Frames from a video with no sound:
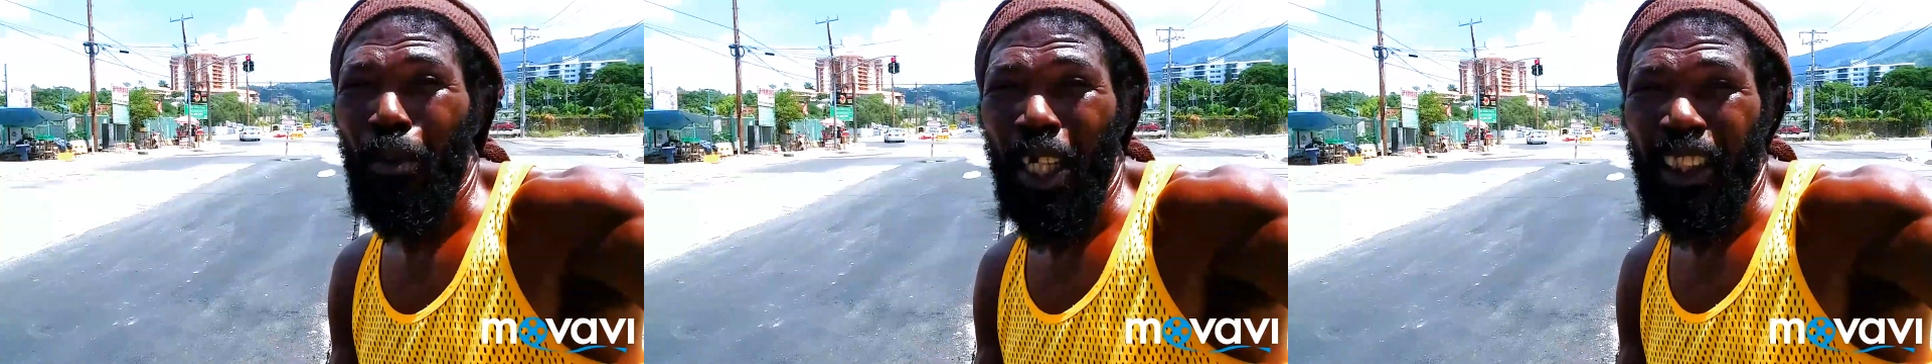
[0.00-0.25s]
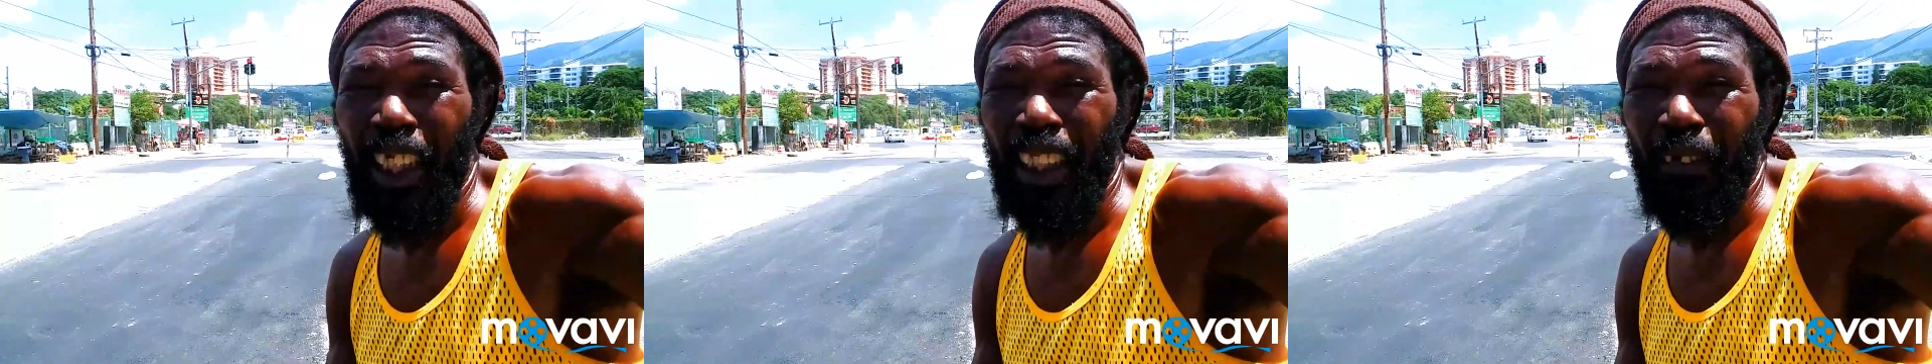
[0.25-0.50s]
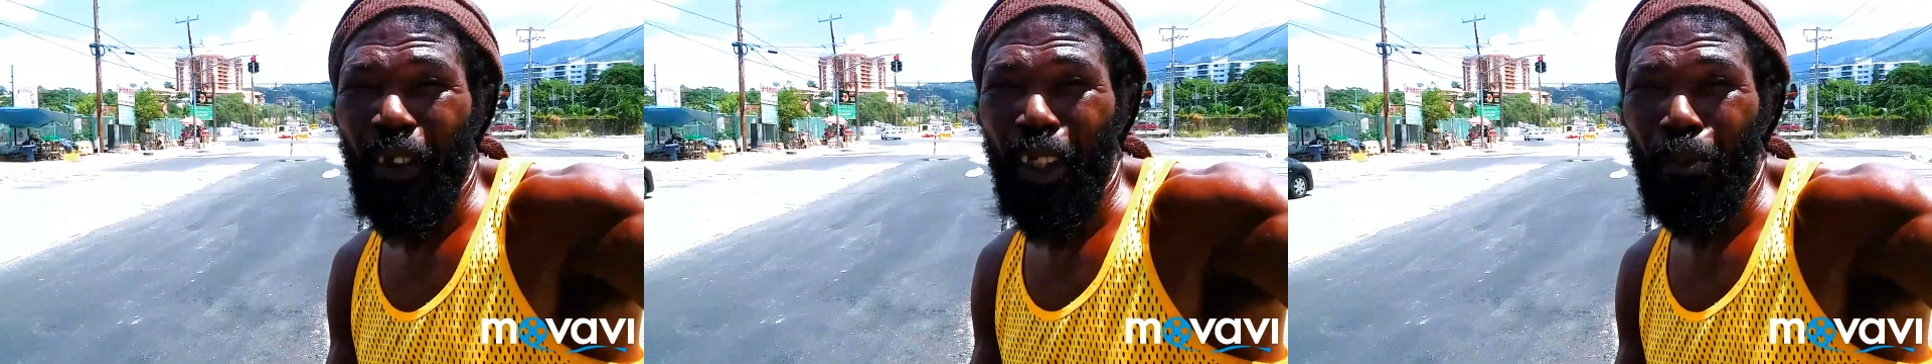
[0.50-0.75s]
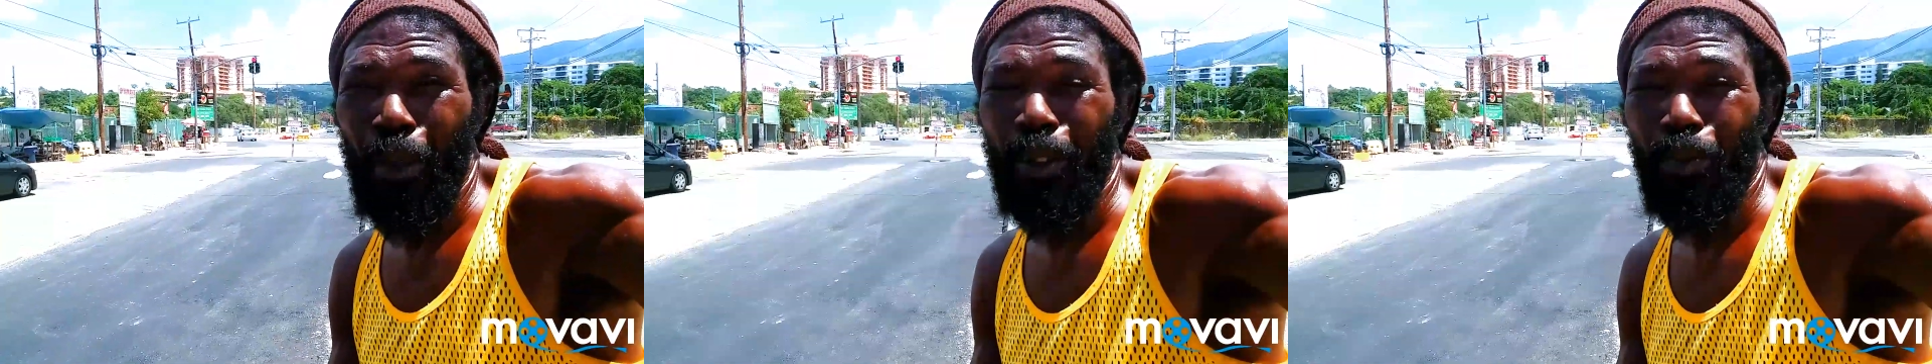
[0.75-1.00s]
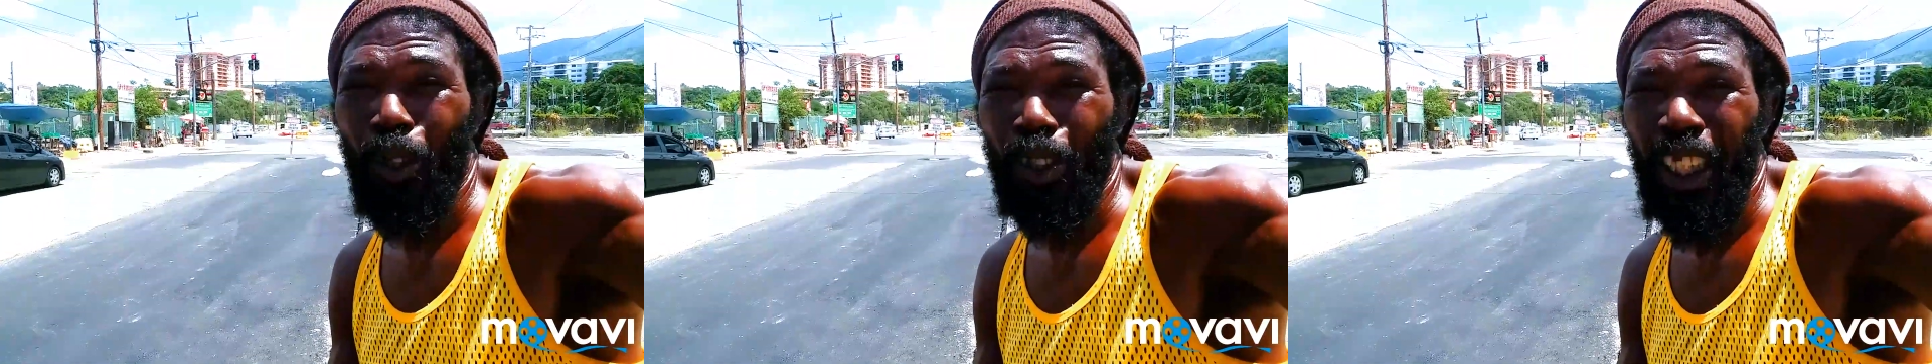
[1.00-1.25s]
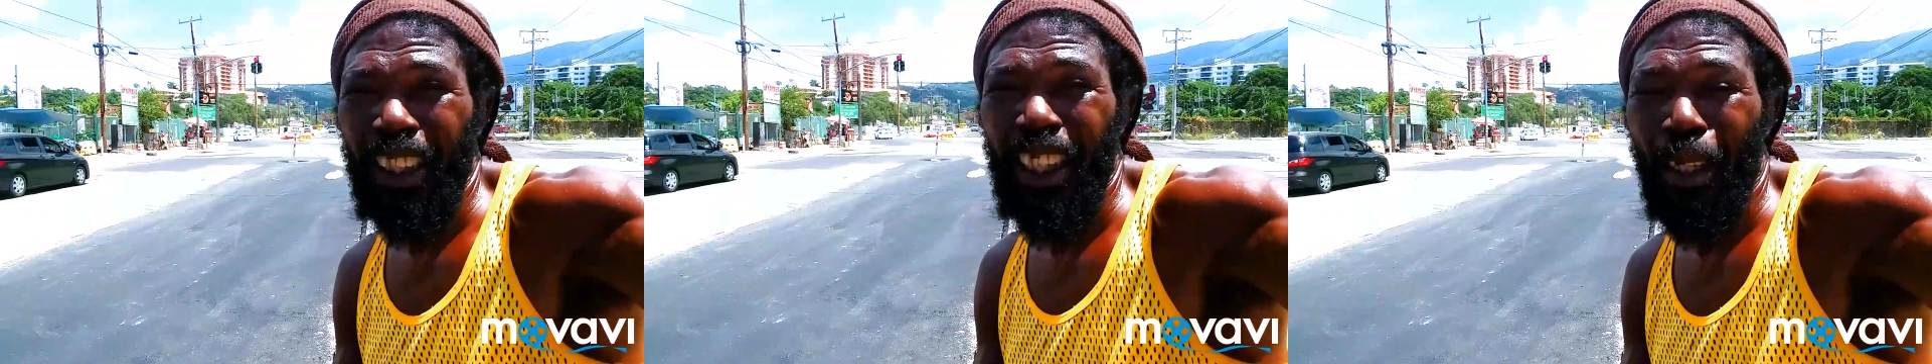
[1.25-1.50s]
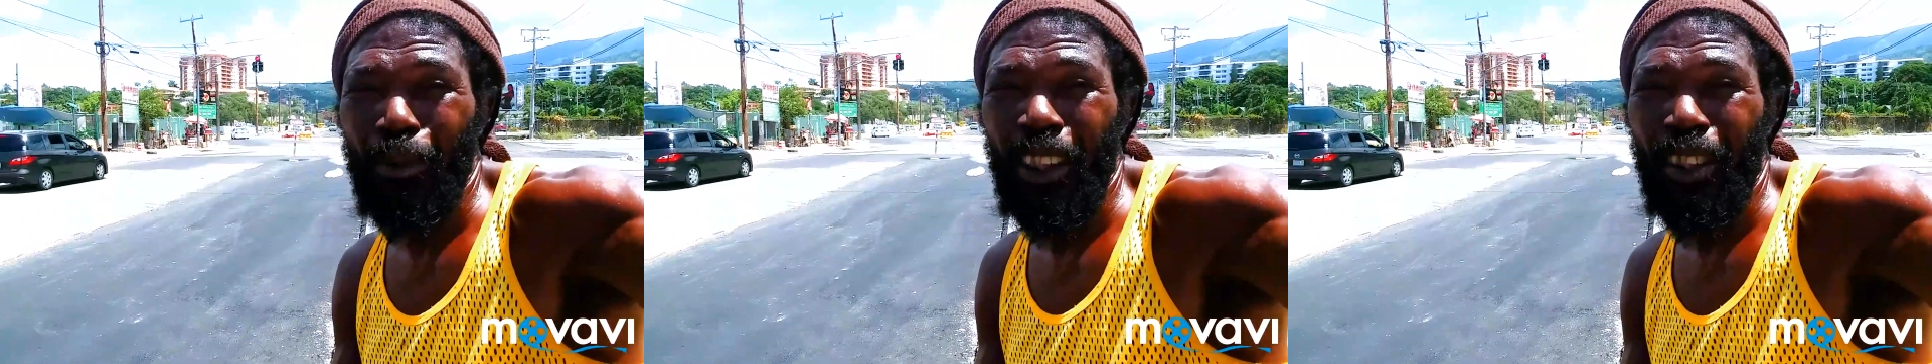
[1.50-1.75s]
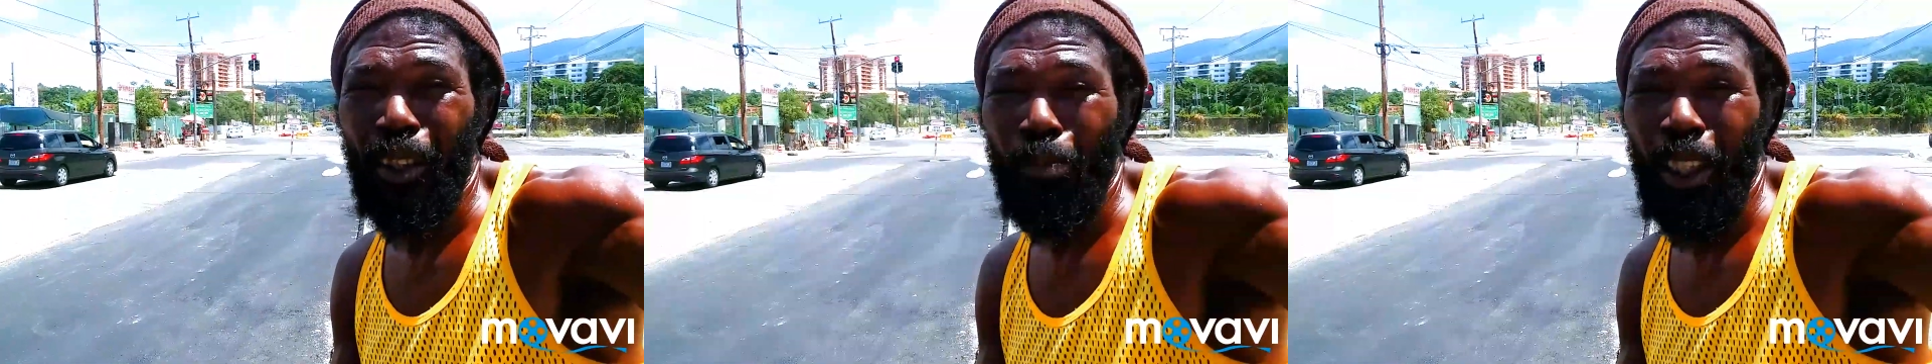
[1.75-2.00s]
the major development work that's
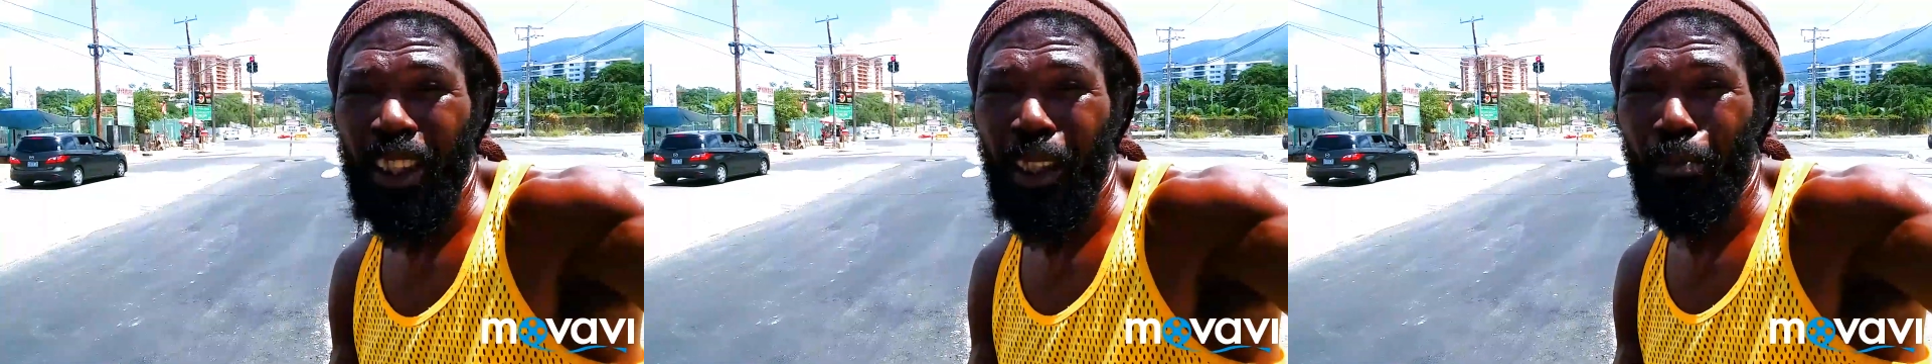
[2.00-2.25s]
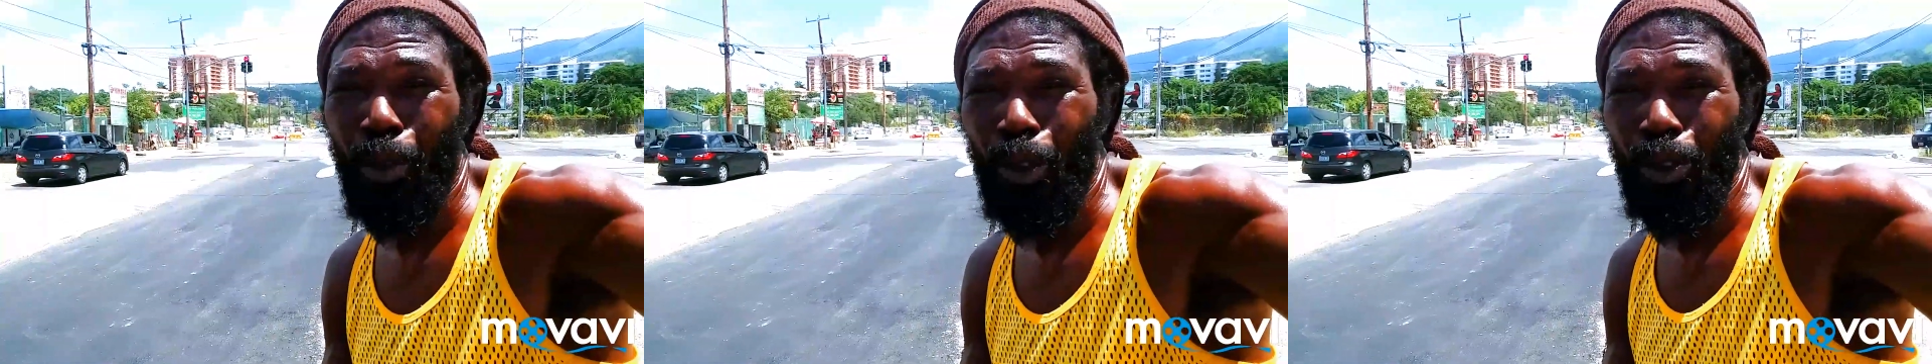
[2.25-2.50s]
happening in Jamaica,